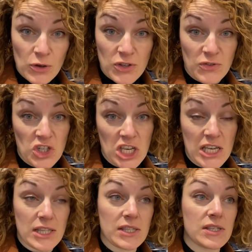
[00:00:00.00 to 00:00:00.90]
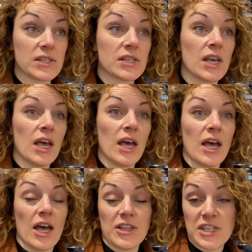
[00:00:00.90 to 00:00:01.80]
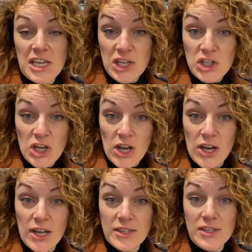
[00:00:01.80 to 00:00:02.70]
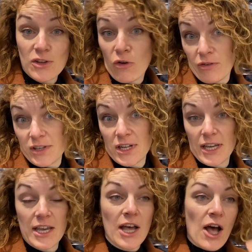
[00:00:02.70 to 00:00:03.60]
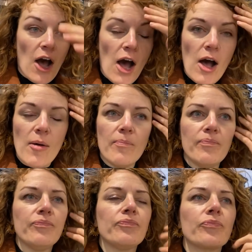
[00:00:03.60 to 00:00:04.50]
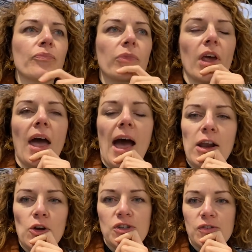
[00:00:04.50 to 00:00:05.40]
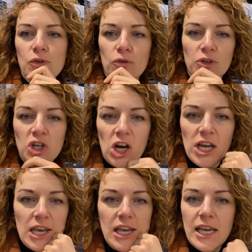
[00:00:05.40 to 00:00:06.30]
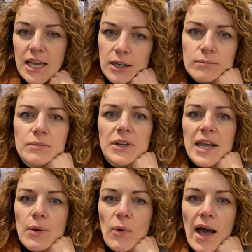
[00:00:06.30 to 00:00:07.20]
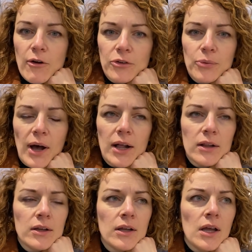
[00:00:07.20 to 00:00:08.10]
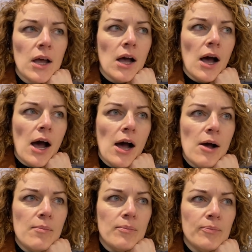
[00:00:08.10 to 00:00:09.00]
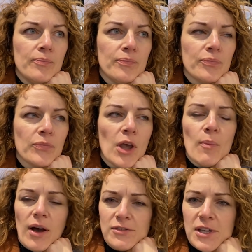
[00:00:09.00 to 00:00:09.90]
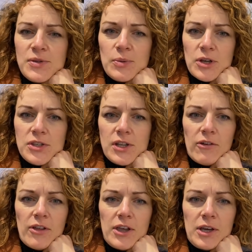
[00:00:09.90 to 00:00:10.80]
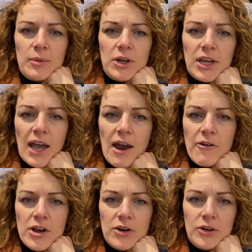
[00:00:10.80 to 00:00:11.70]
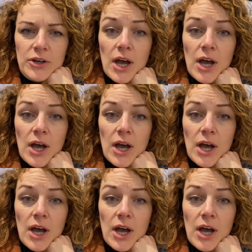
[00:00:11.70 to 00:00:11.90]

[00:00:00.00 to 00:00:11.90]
lots of jeans, t-shirts, obviously, and lots of sort of chunky knitwear as well. But I've seen some good stuff. I think I'm going to carry on